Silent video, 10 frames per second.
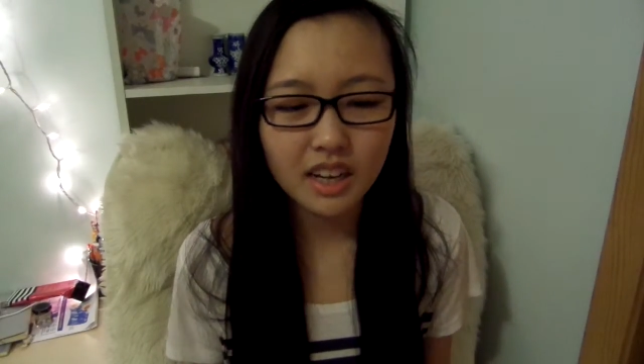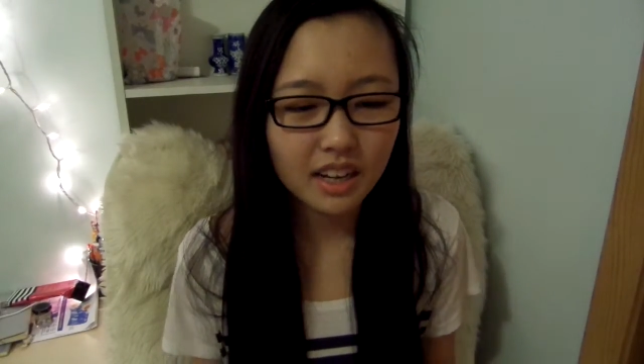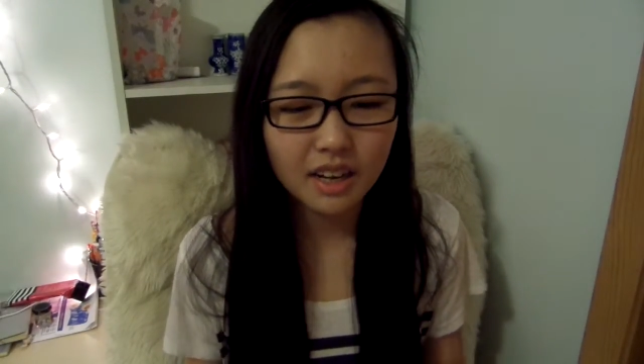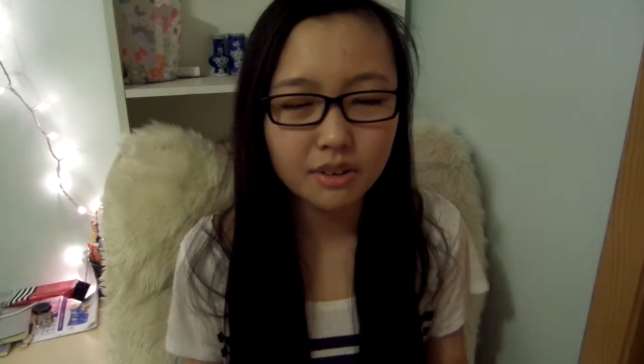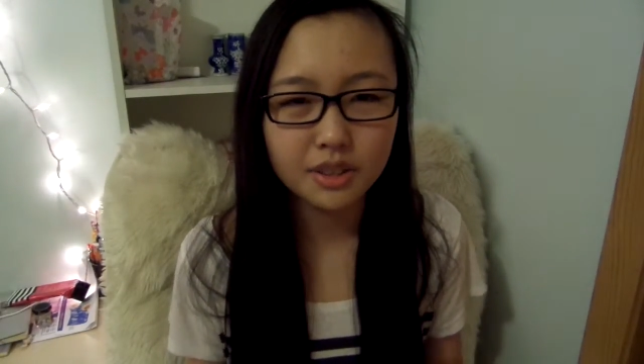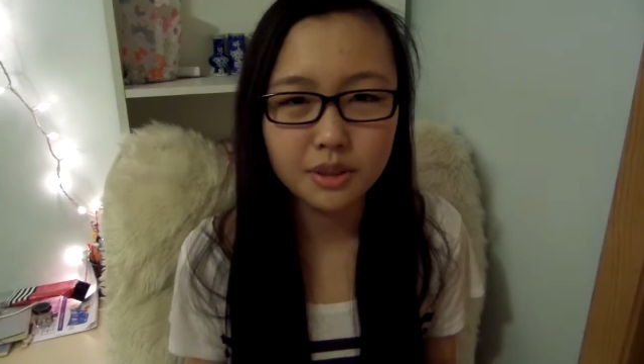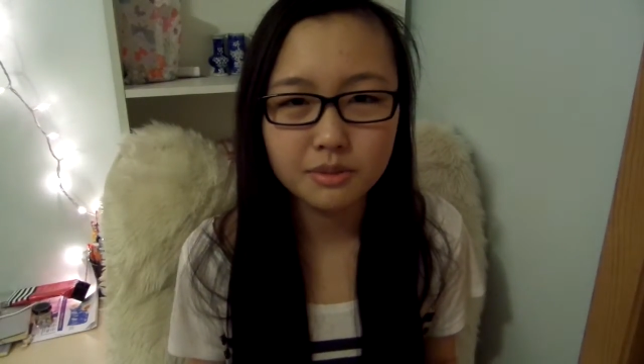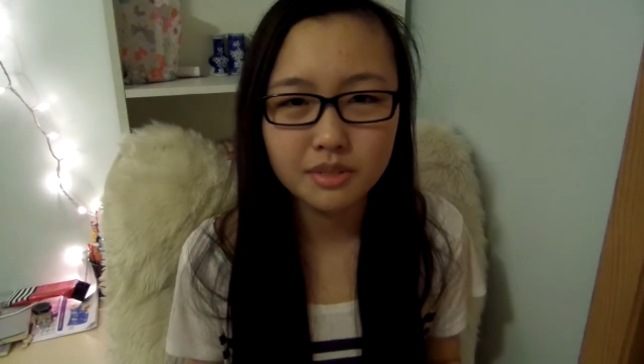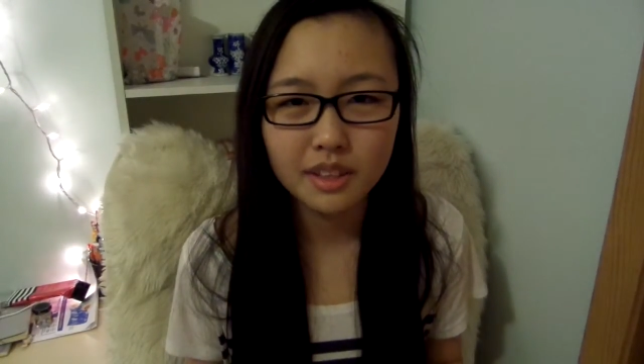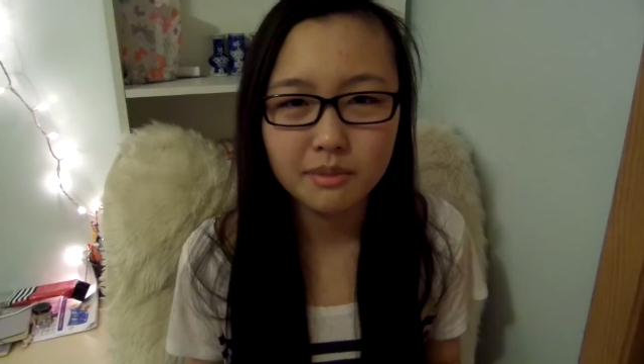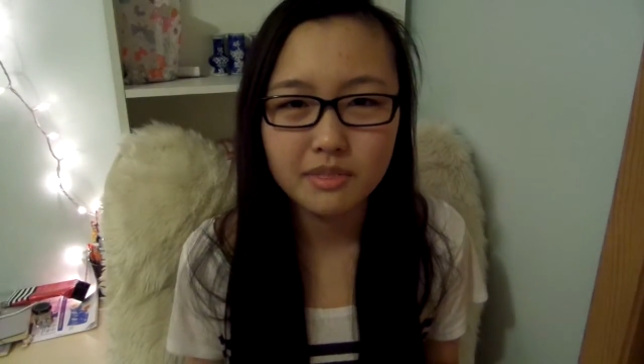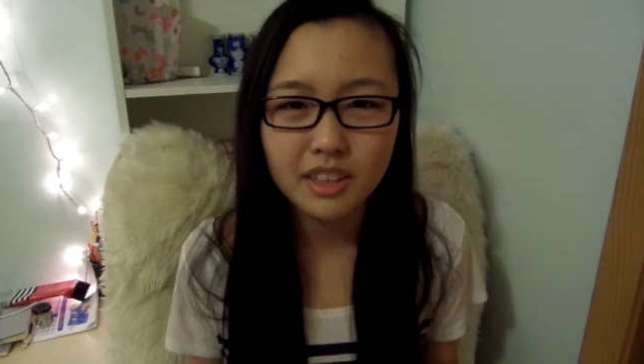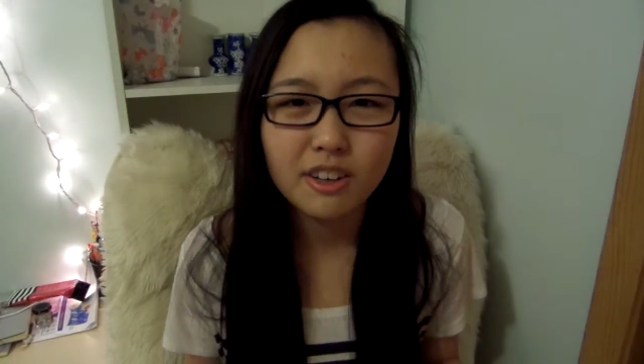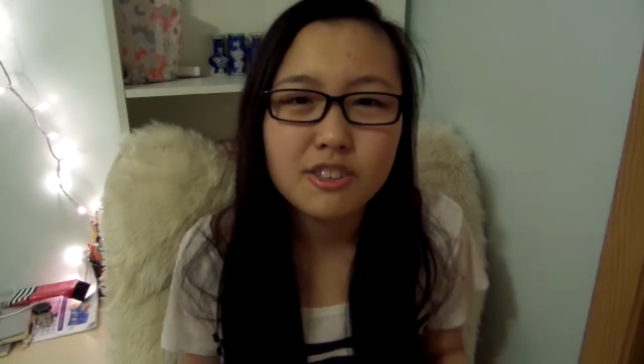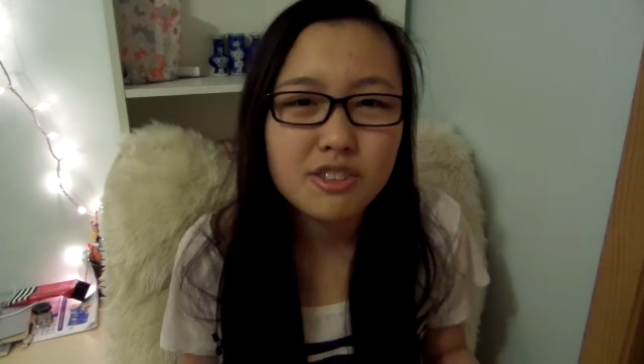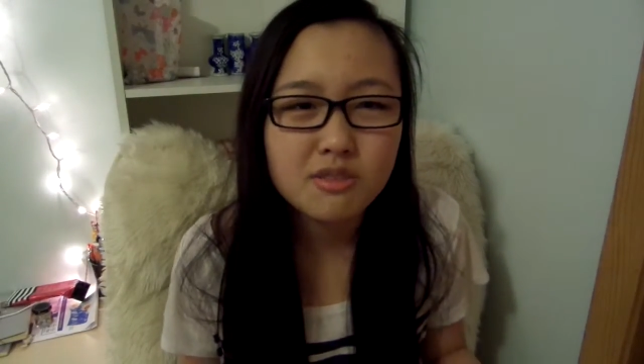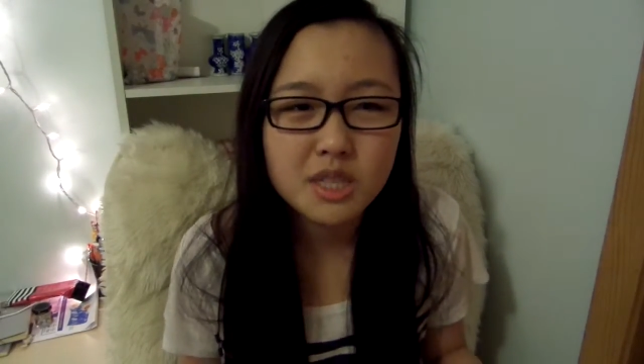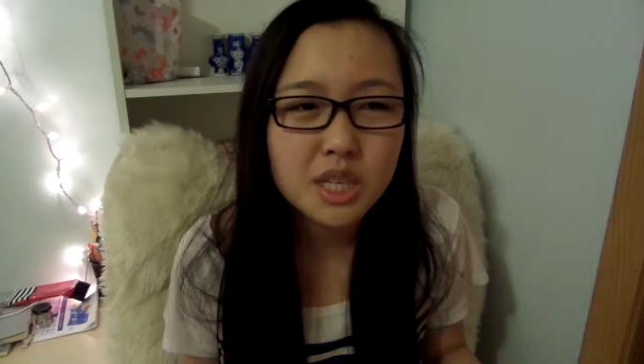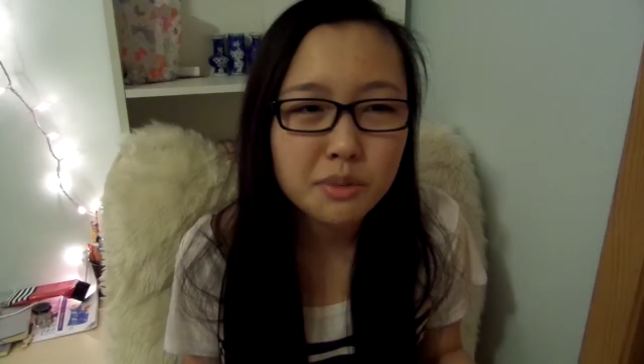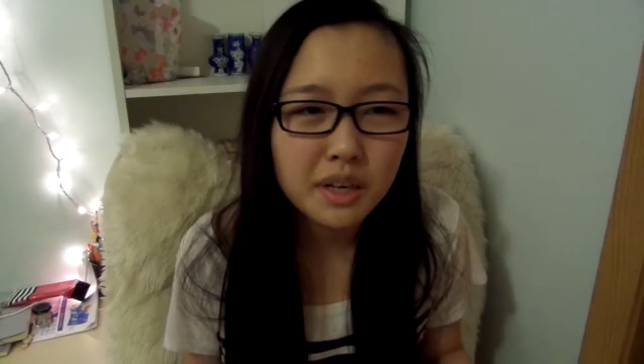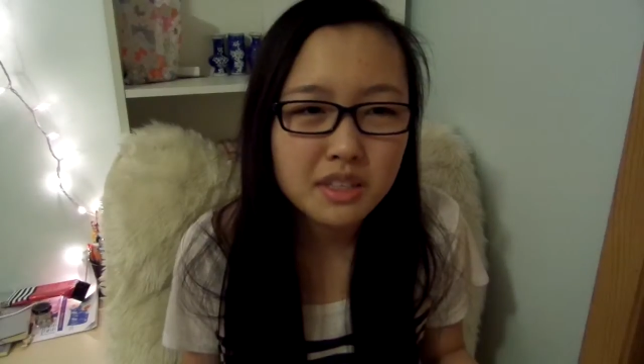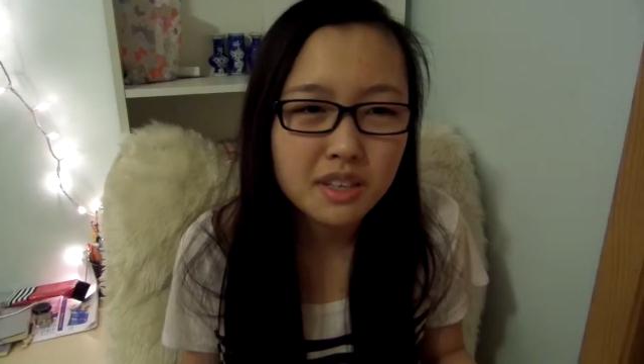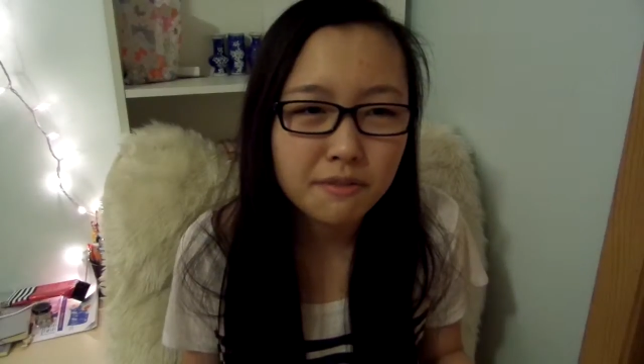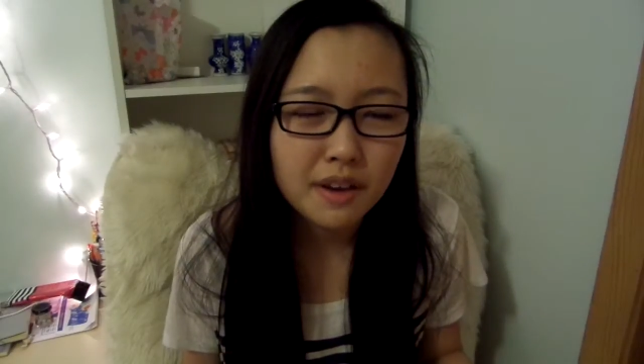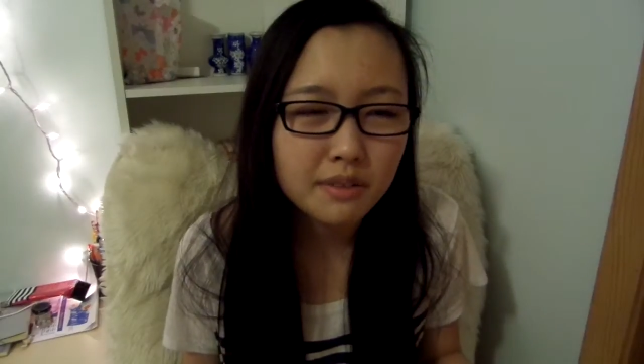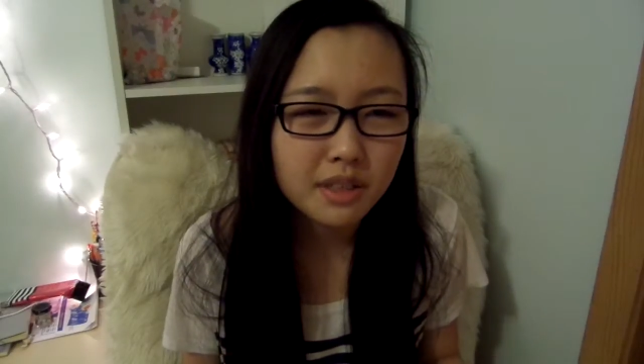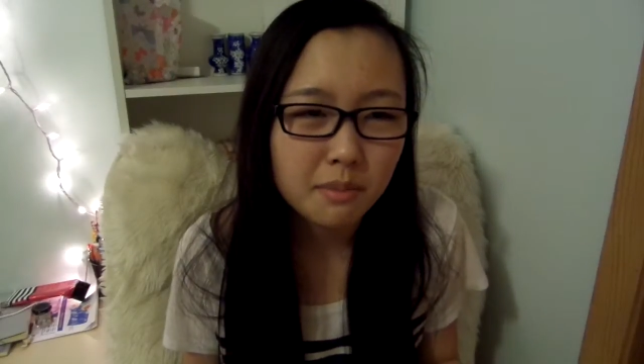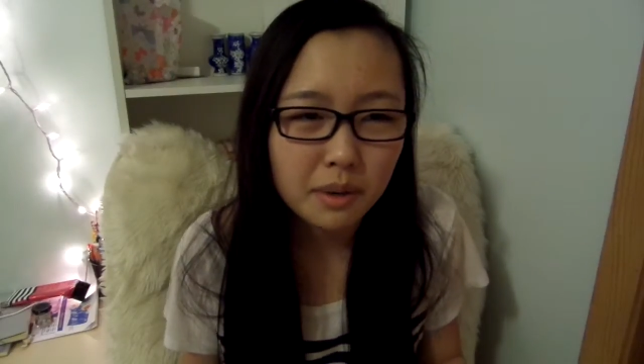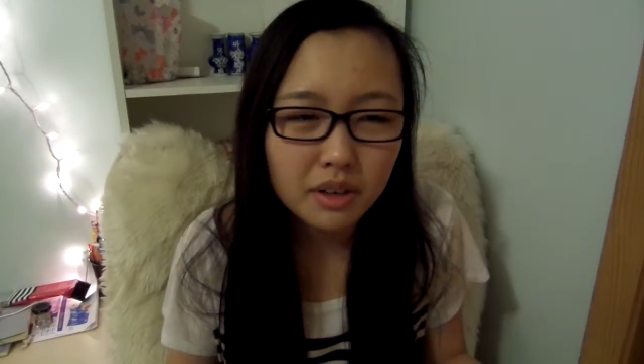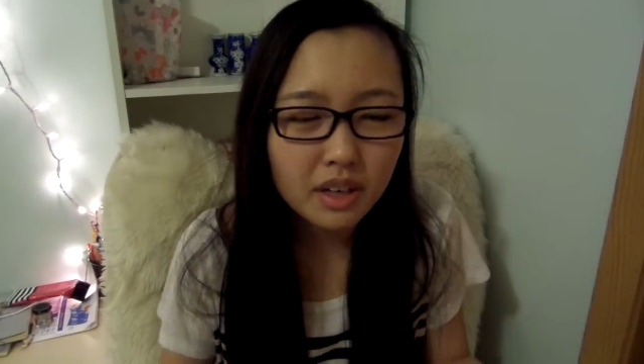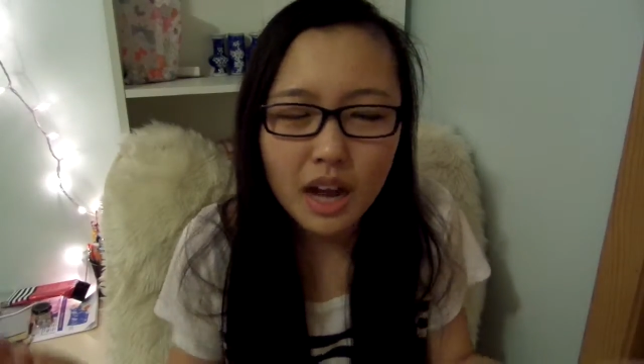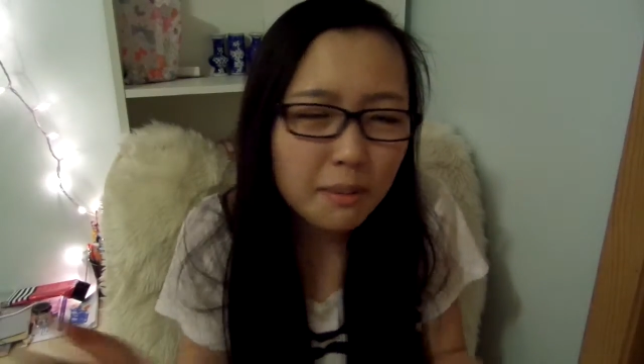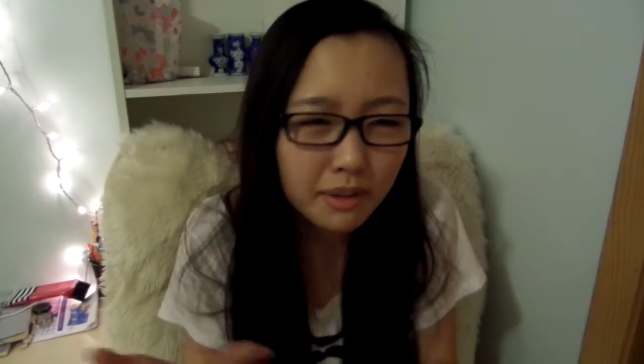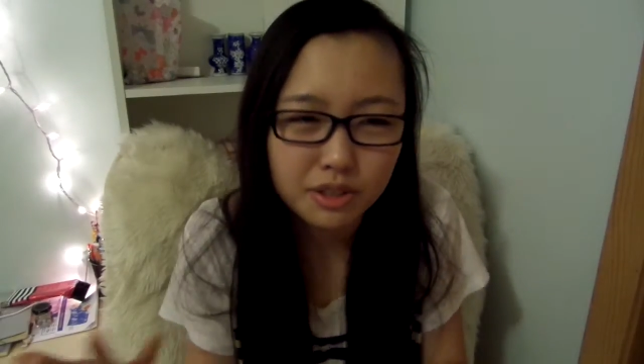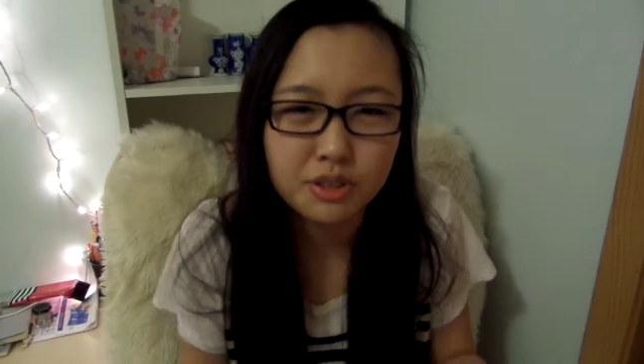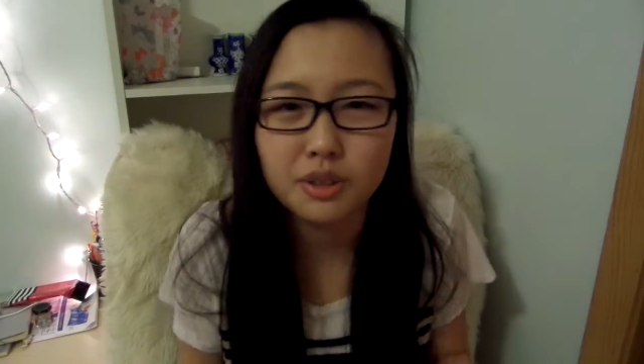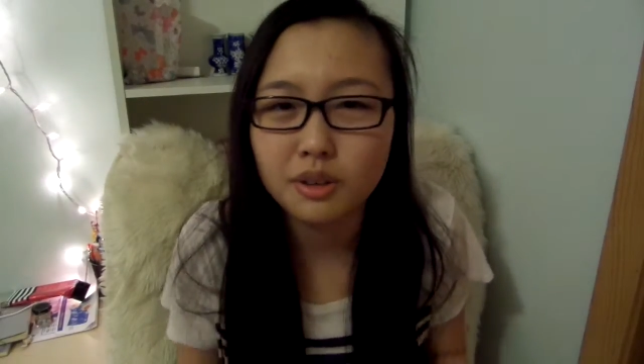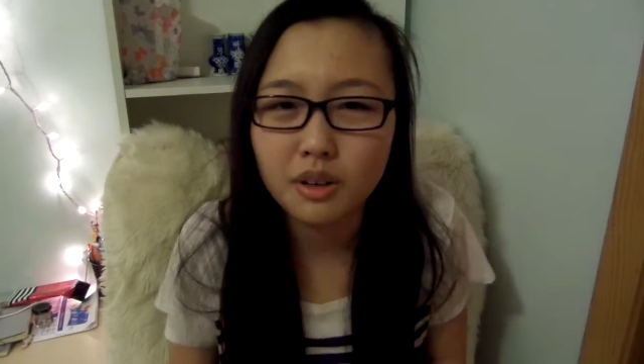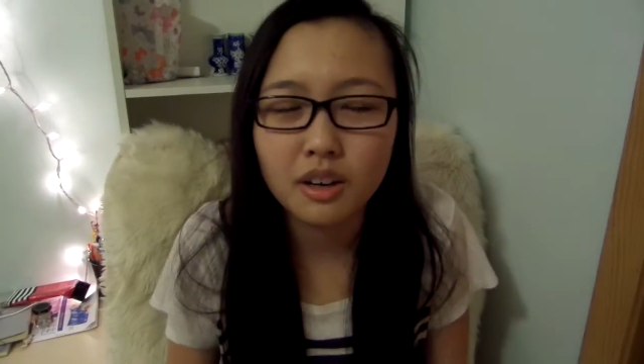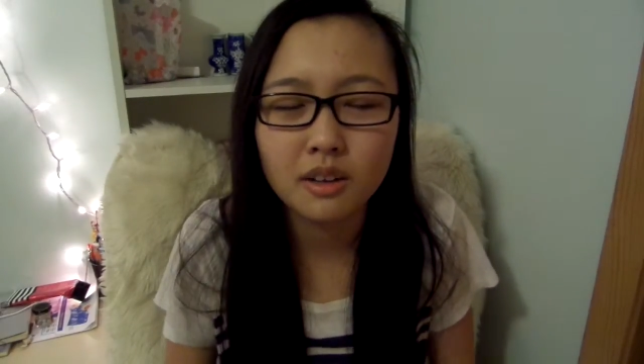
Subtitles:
I don't know, the largest T-Rex they found in America. I'm not sure.